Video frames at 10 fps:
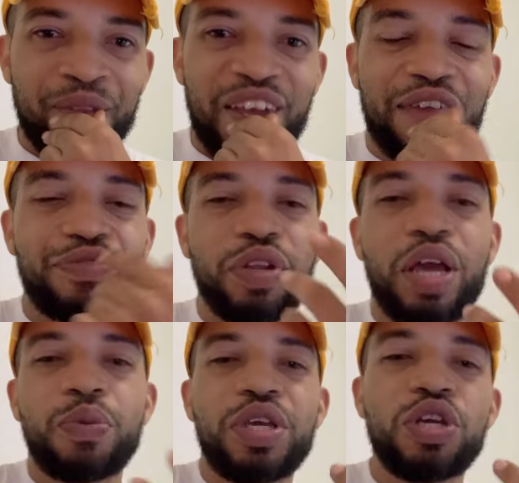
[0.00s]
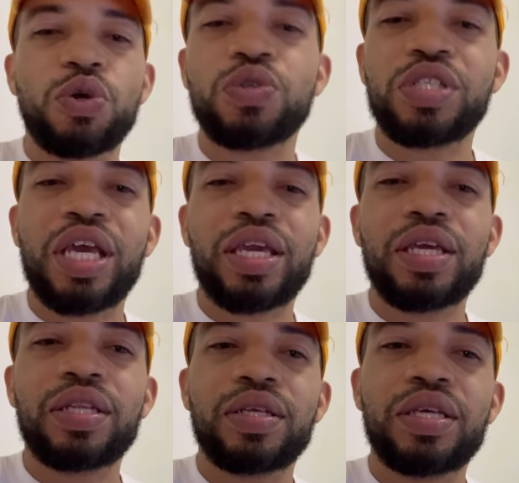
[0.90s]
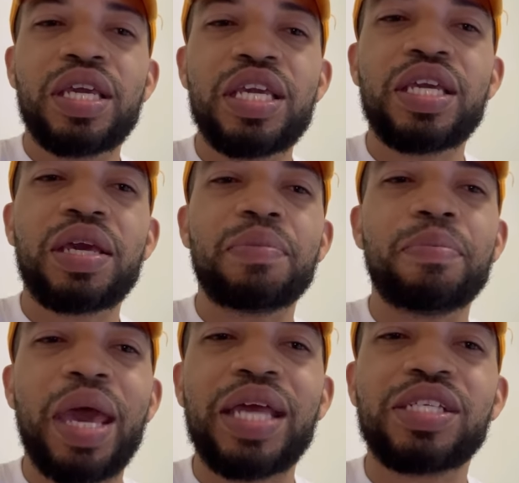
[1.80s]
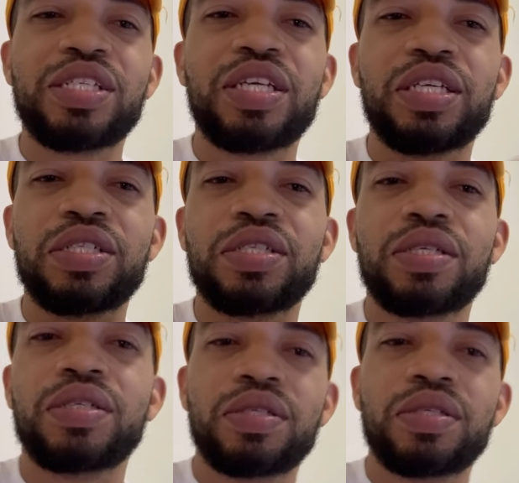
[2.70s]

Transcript: I feel like when he goes second, he can match niggas